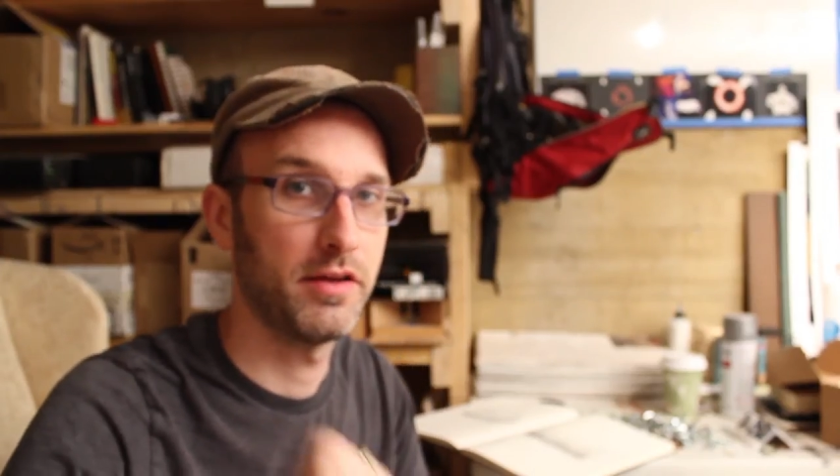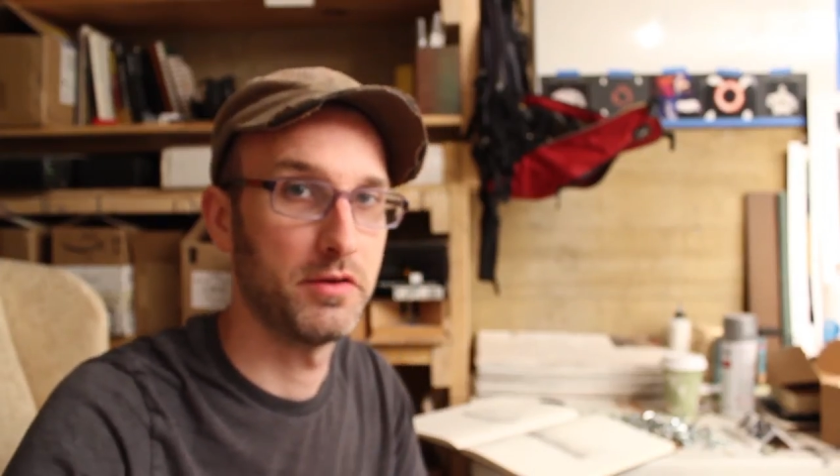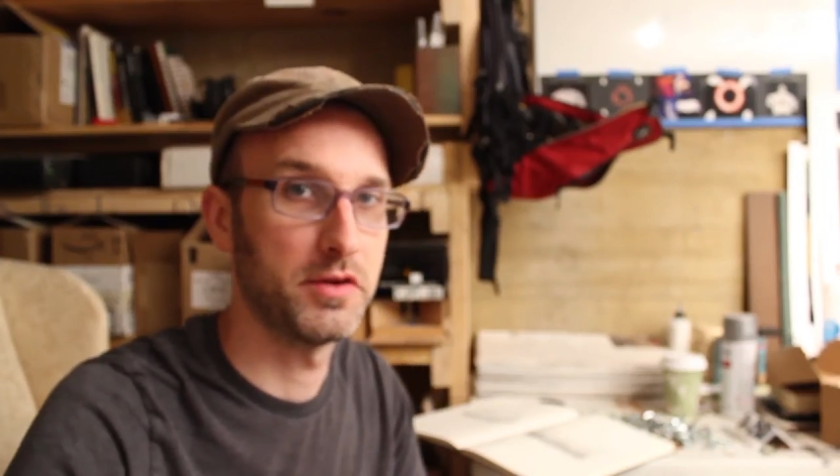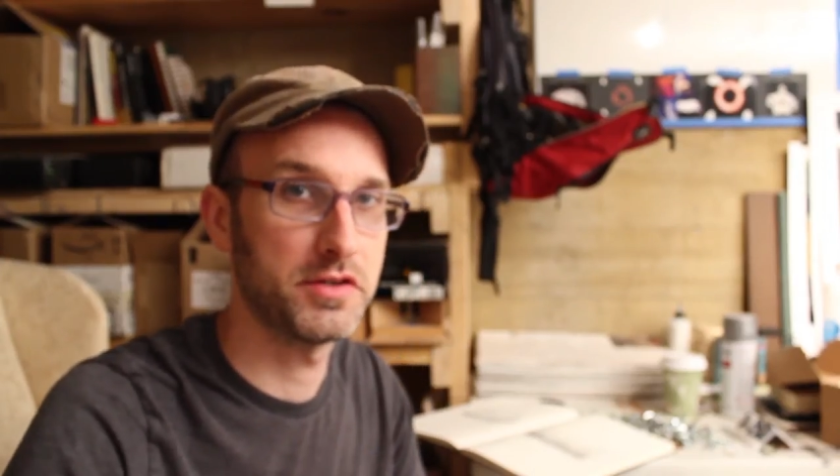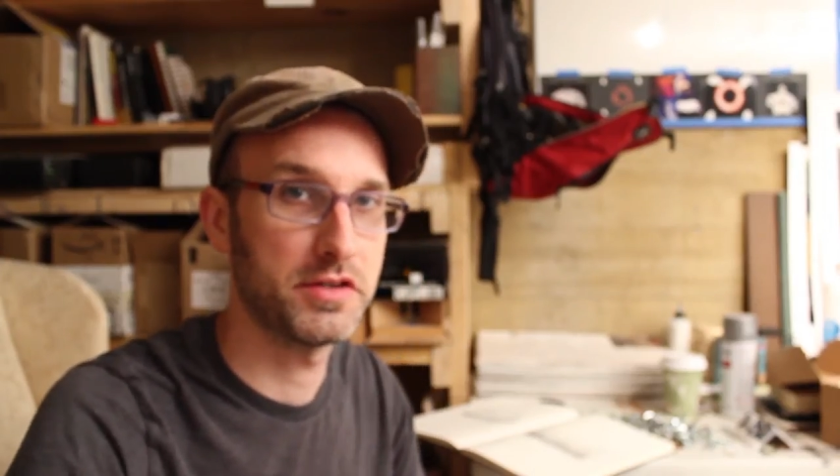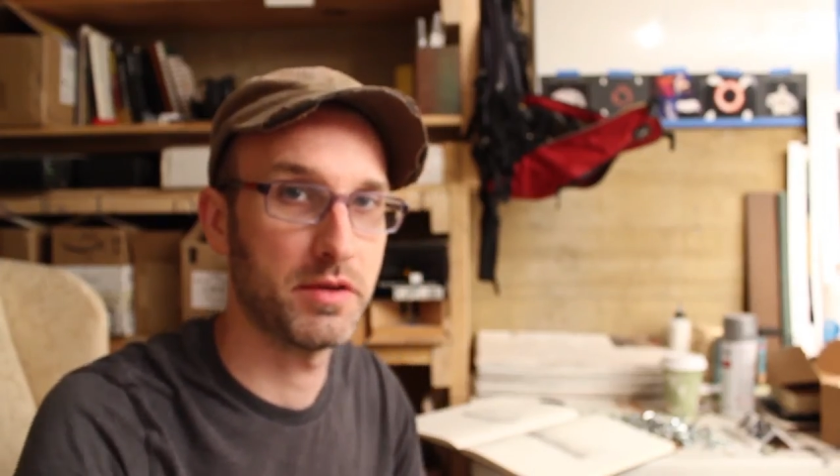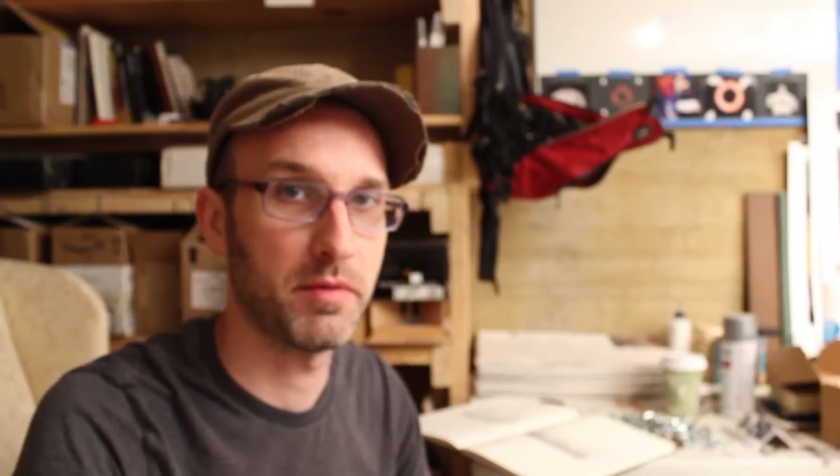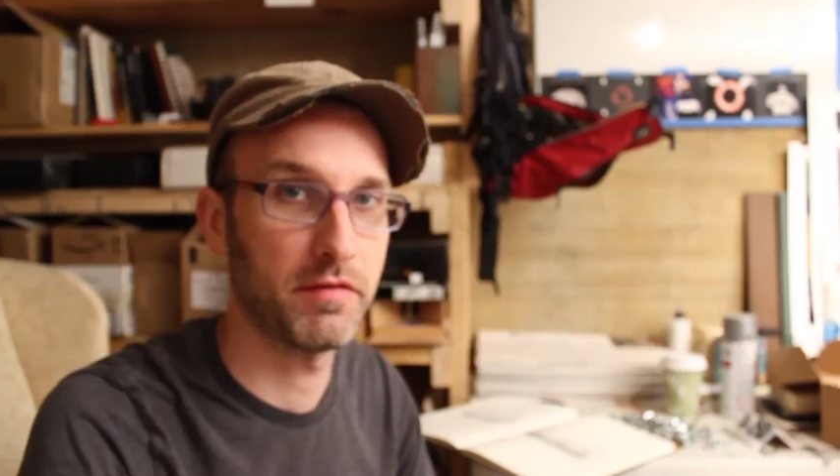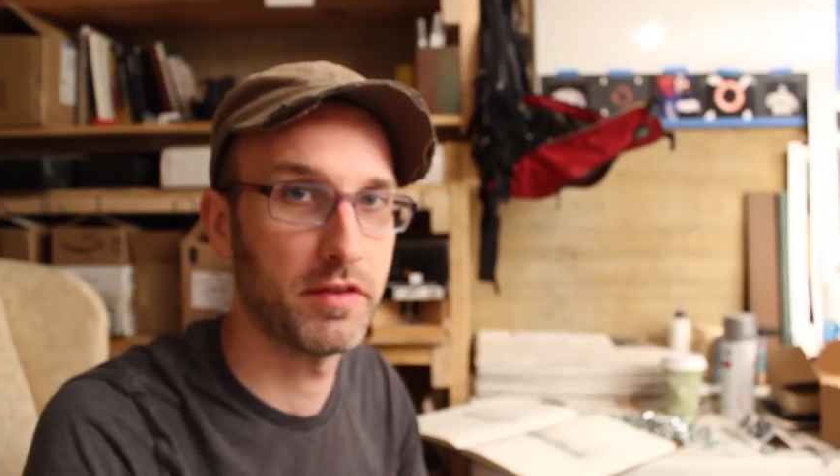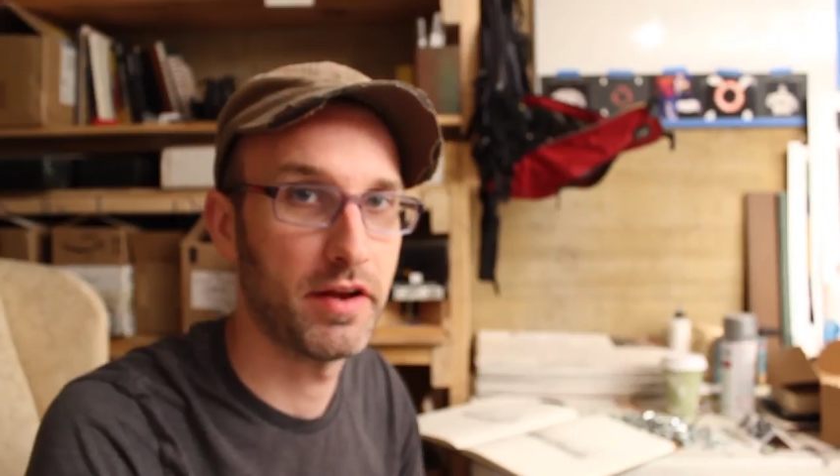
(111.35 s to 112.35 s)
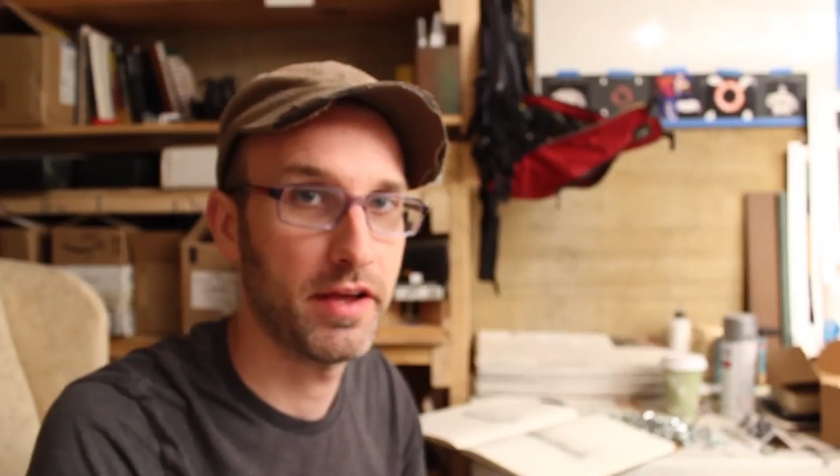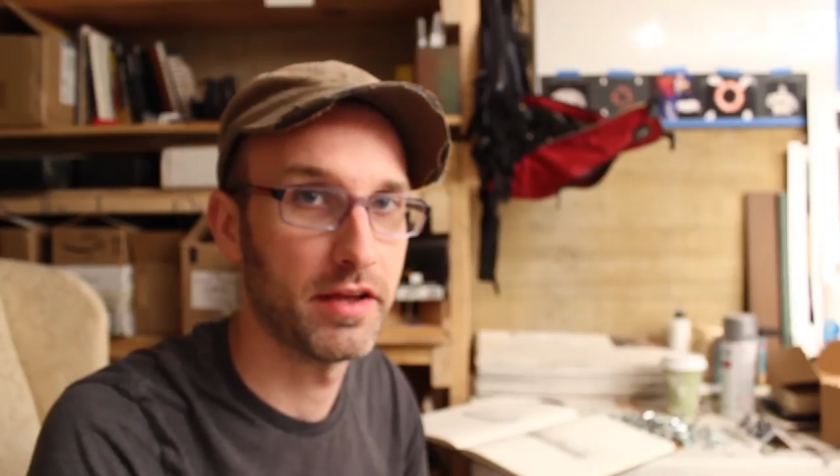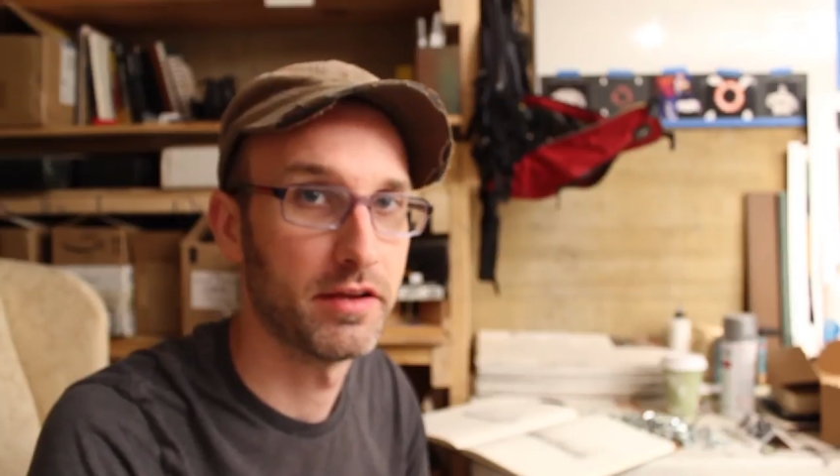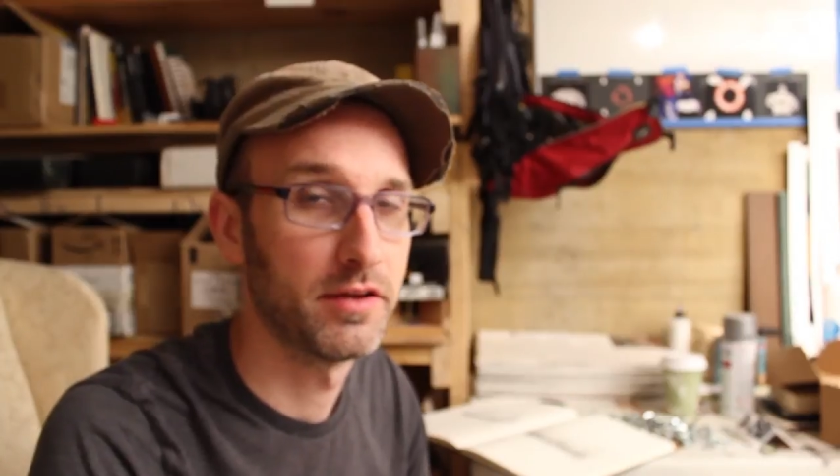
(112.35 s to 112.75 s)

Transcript: ninja tip of the day